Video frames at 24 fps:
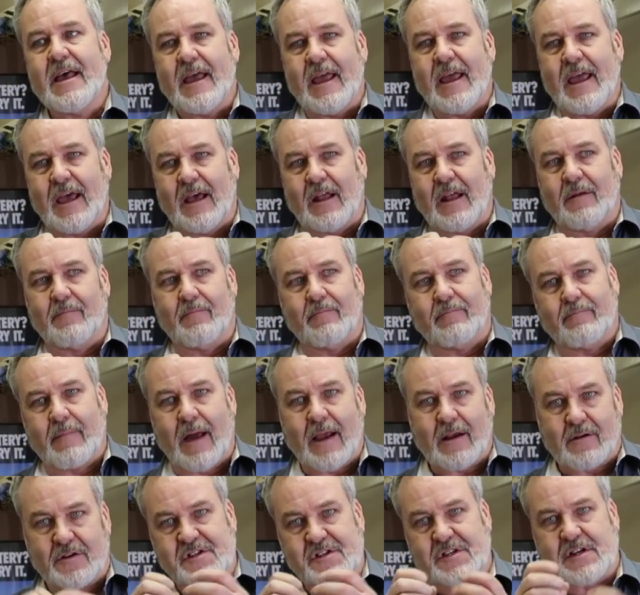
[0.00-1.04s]
and
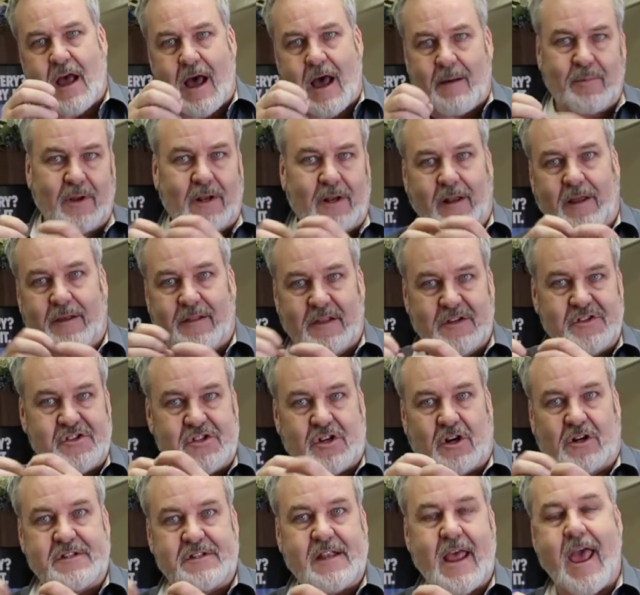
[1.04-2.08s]
microscopically this
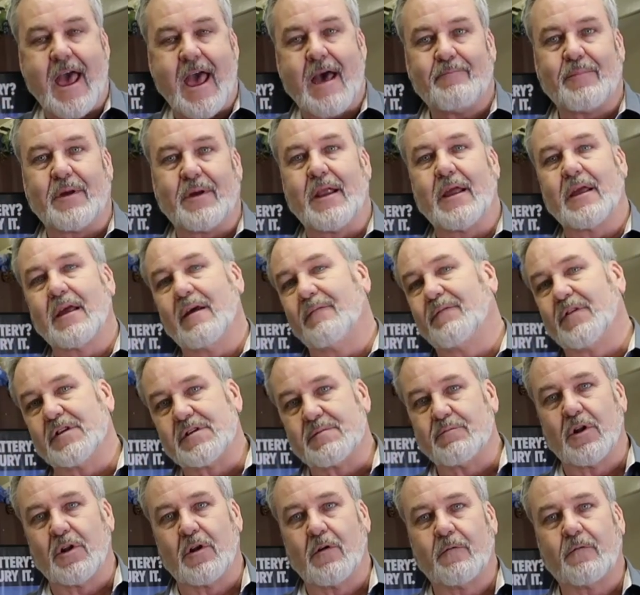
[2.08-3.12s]
starts happening if it's
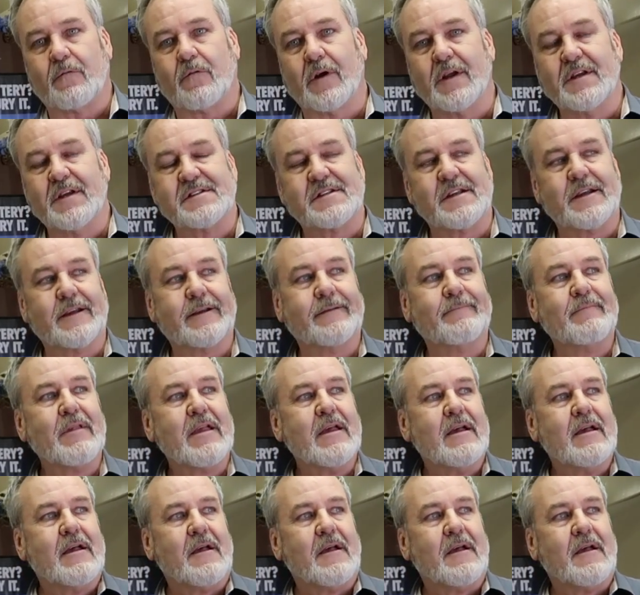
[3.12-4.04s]
below freezing.